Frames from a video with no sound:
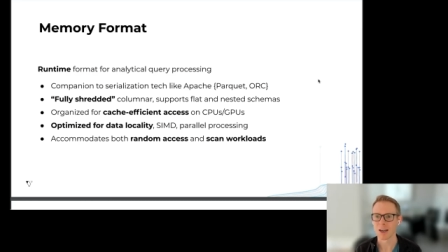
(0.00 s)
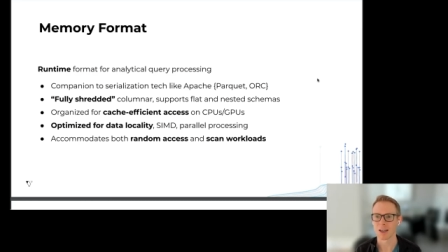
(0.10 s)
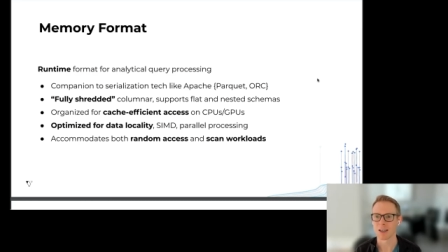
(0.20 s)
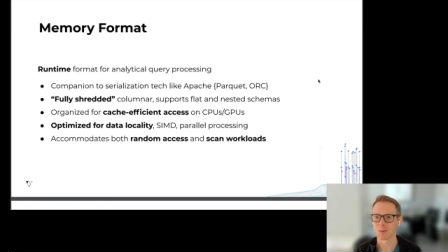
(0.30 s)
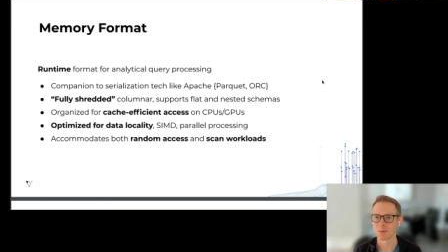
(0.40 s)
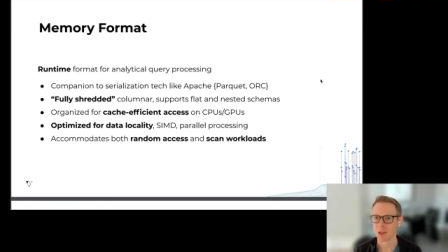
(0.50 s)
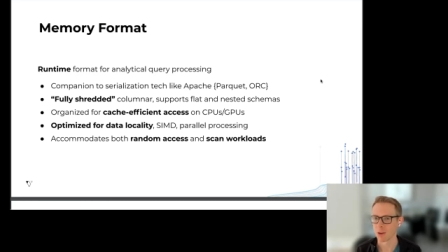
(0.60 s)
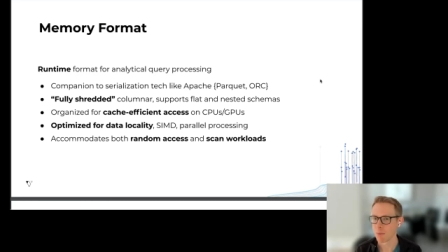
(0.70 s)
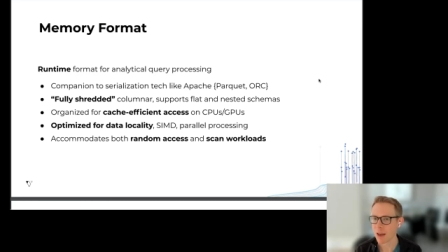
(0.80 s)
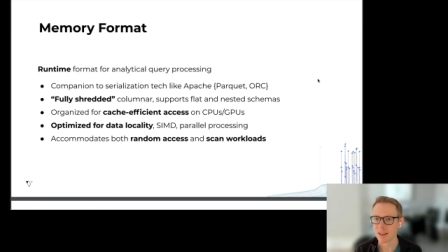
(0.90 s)
um, you
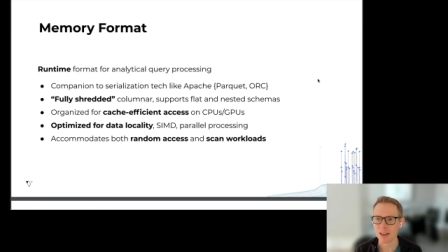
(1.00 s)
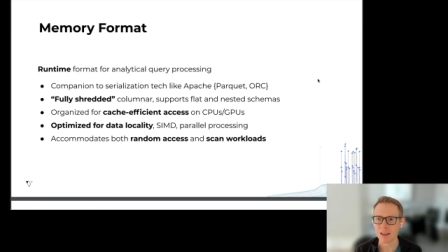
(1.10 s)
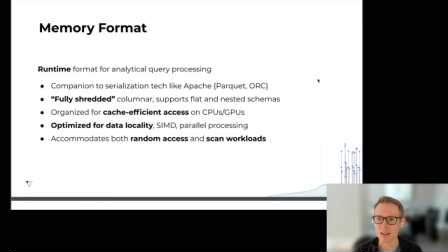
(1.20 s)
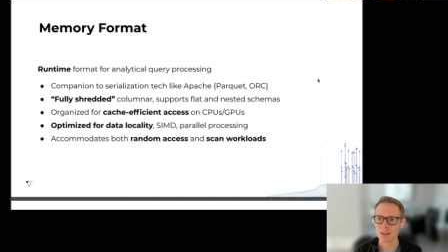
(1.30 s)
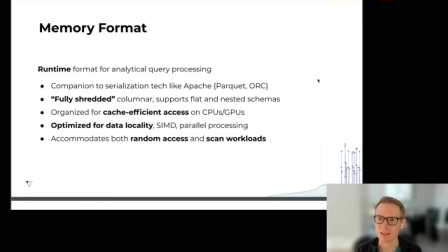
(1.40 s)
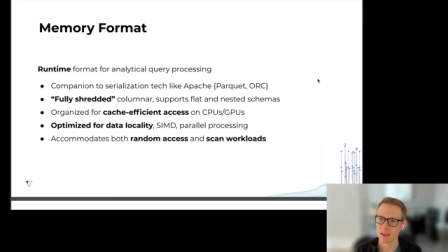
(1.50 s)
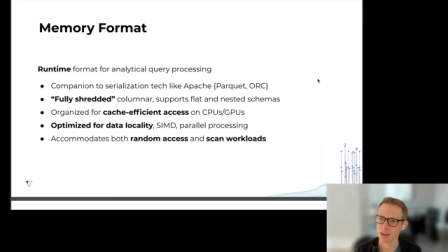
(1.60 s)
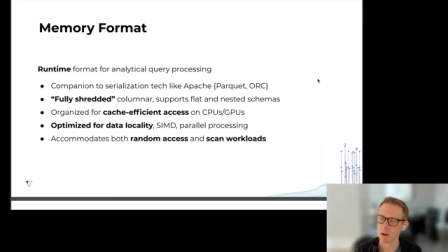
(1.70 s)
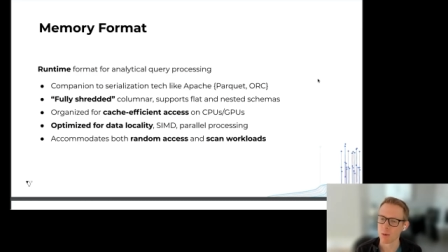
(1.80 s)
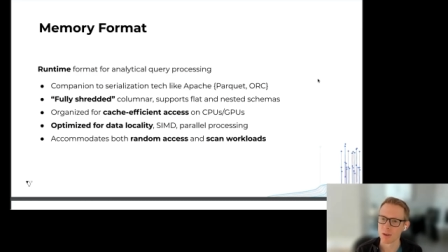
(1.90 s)
know, the metadata is
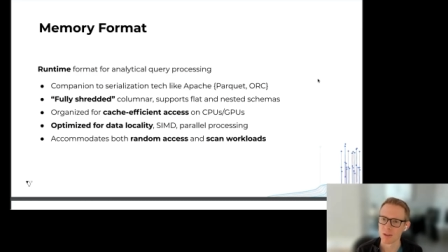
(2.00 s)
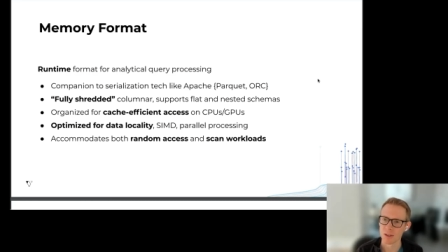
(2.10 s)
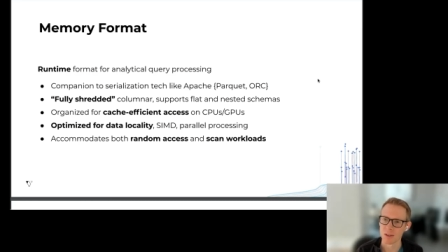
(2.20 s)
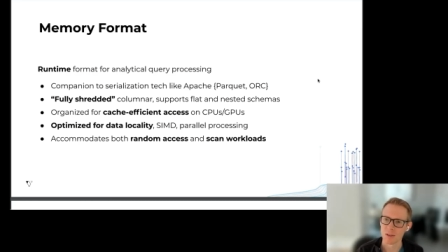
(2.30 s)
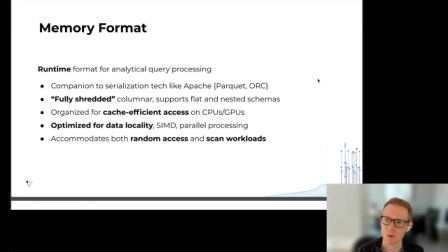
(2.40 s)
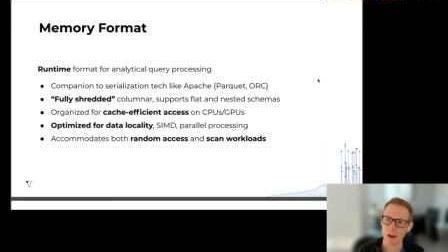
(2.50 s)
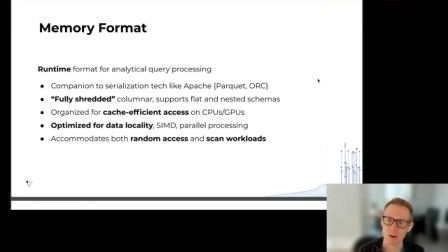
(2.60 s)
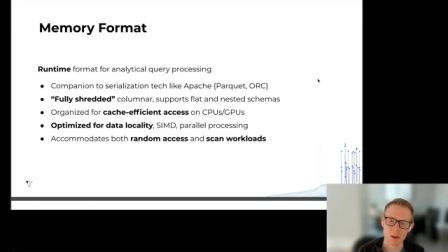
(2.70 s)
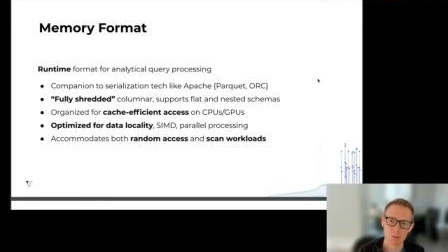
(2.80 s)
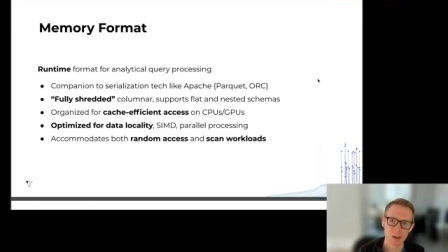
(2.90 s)
like is is
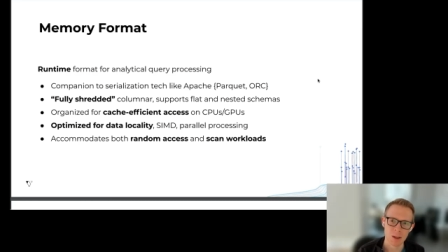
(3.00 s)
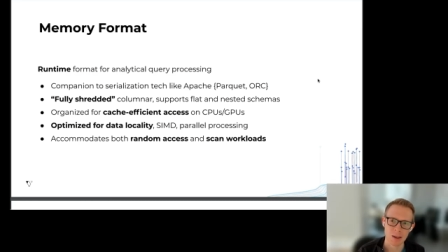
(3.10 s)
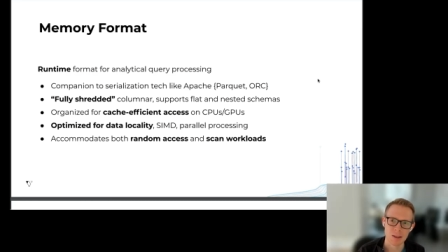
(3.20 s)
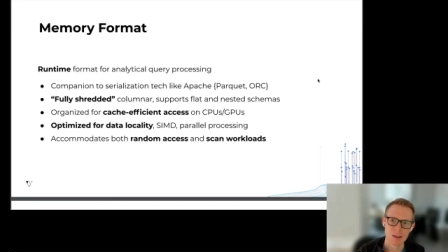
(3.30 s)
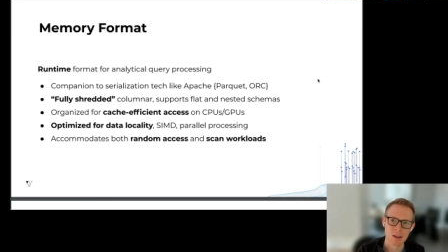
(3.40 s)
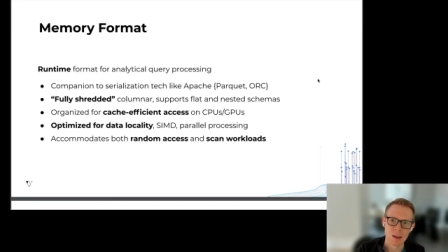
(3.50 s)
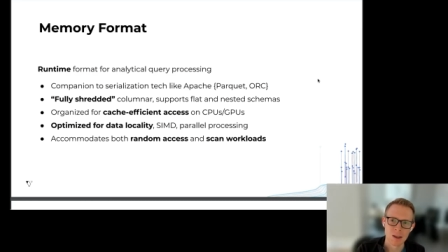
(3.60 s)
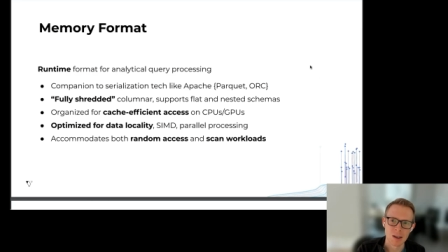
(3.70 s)
rather complex.